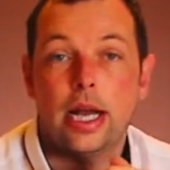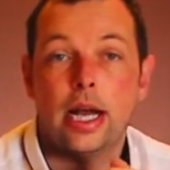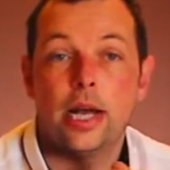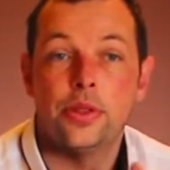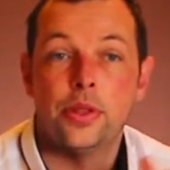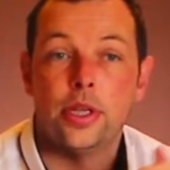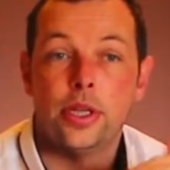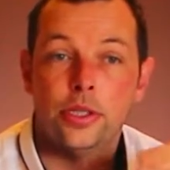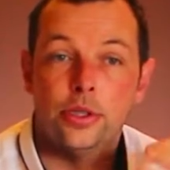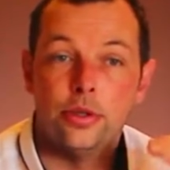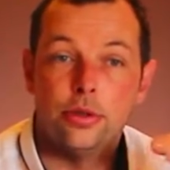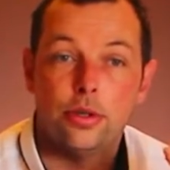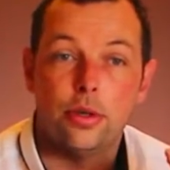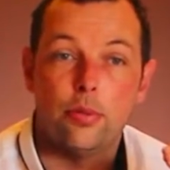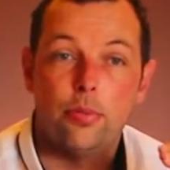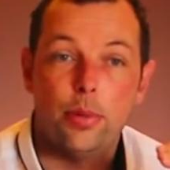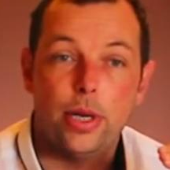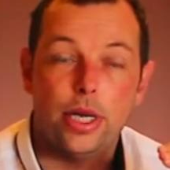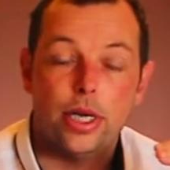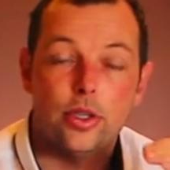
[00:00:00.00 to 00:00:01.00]
and then you
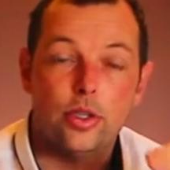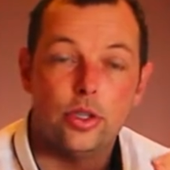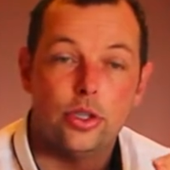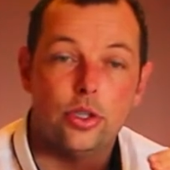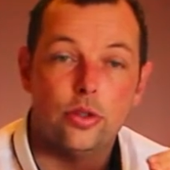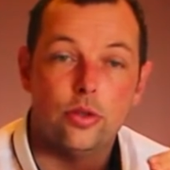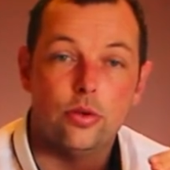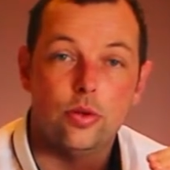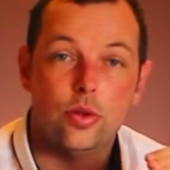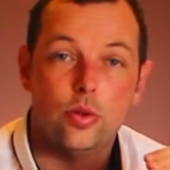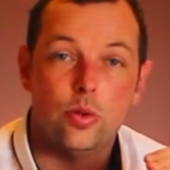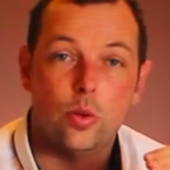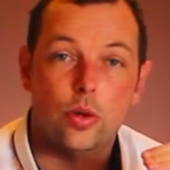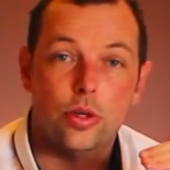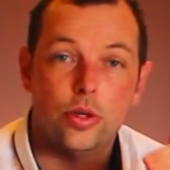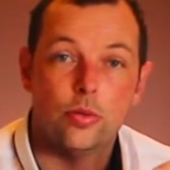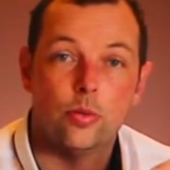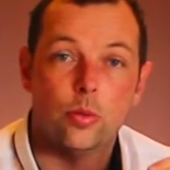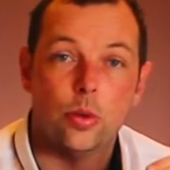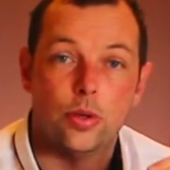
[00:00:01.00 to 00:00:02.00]
can pick and choose
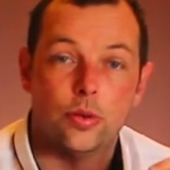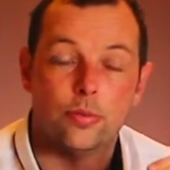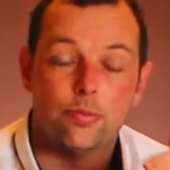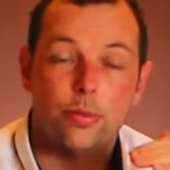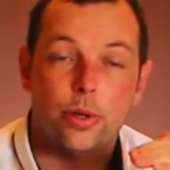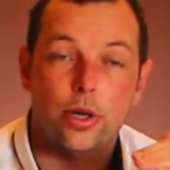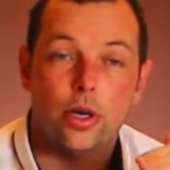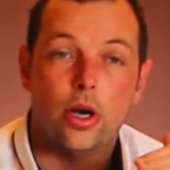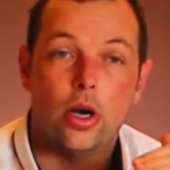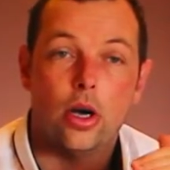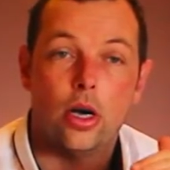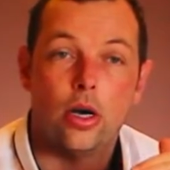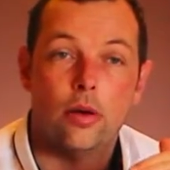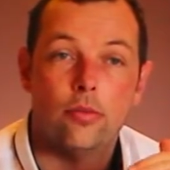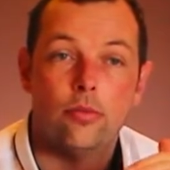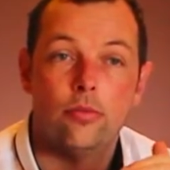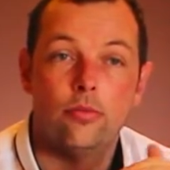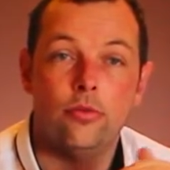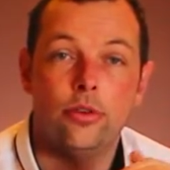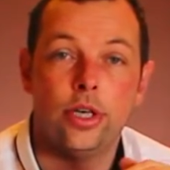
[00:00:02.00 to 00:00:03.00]
what you want. But
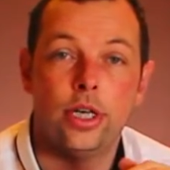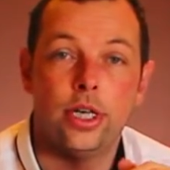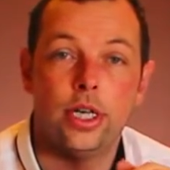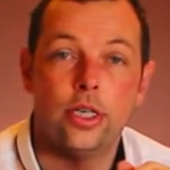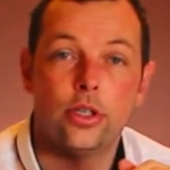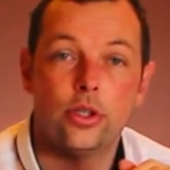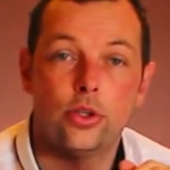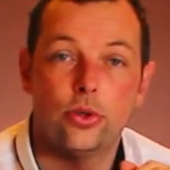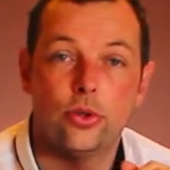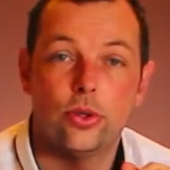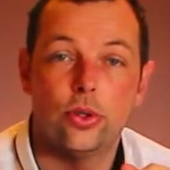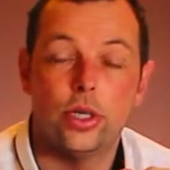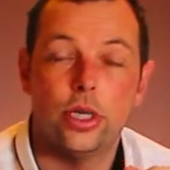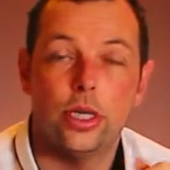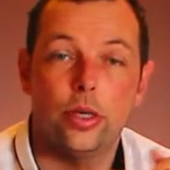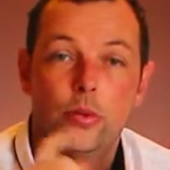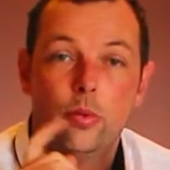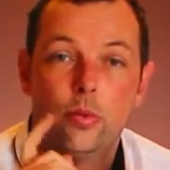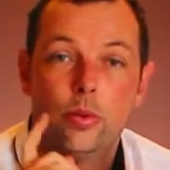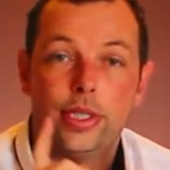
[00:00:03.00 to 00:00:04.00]
really and
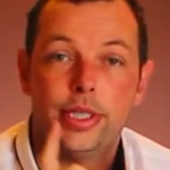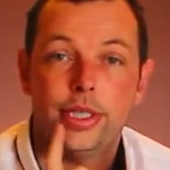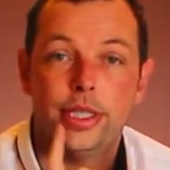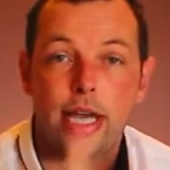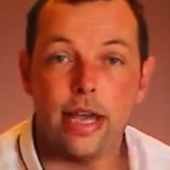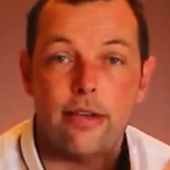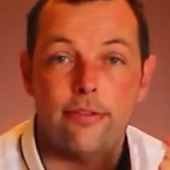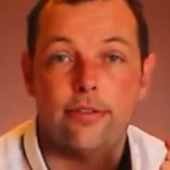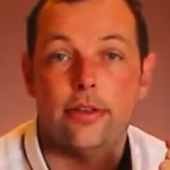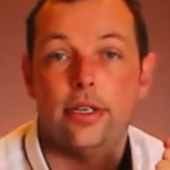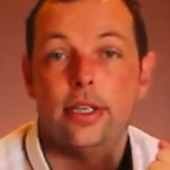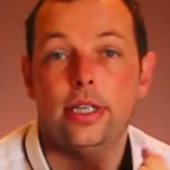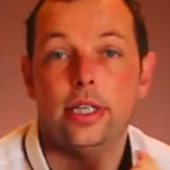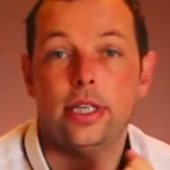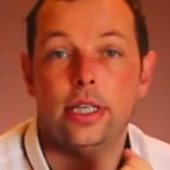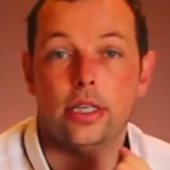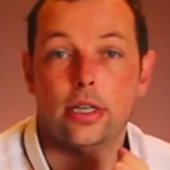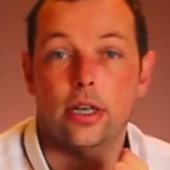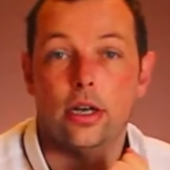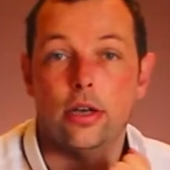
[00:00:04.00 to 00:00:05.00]
truly, we definitely
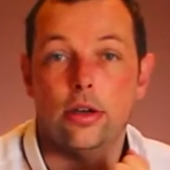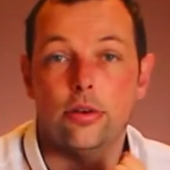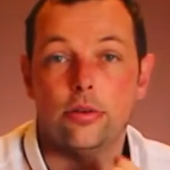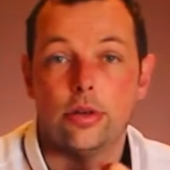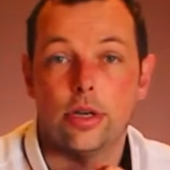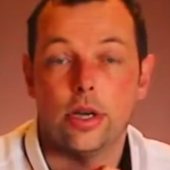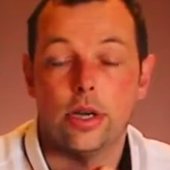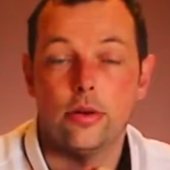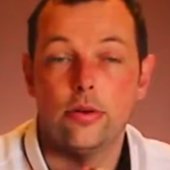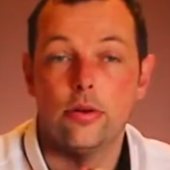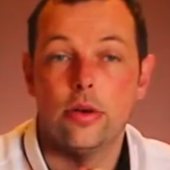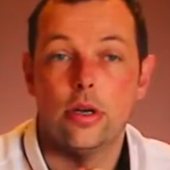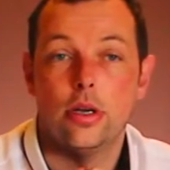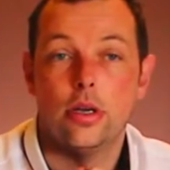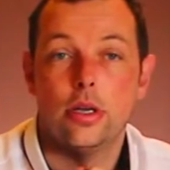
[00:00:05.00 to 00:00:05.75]
need a logo,